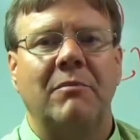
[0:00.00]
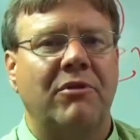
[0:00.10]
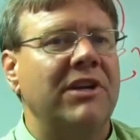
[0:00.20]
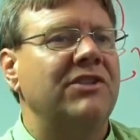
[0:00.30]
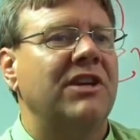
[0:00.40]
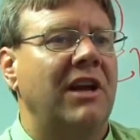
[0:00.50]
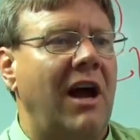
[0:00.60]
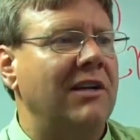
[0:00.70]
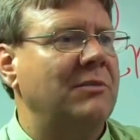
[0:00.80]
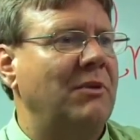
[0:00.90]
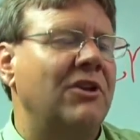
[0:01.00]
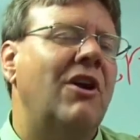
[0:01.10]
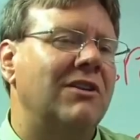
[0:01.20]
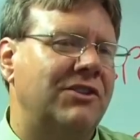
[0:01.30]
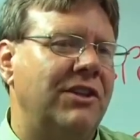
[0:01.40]
preach the gospel and
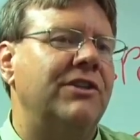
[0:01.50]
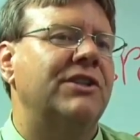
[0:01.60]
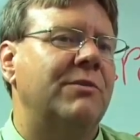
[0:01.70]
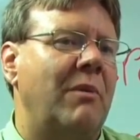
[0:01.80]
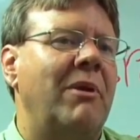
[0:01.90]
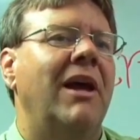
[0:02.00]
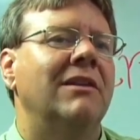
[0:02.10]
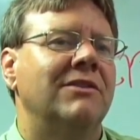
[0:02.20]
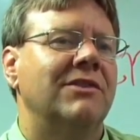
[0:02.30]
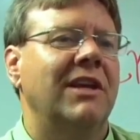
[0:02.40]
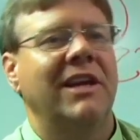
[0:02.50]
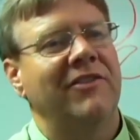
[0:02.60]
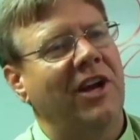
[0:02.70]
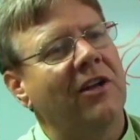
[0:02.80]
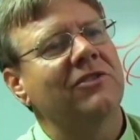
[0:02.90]
call sinners to repentance and give
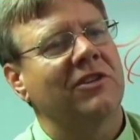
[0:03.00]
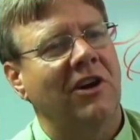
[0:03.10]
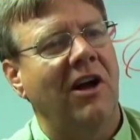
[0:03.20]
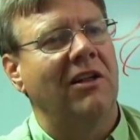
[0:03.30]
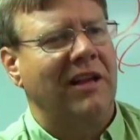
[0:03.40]
an altar call.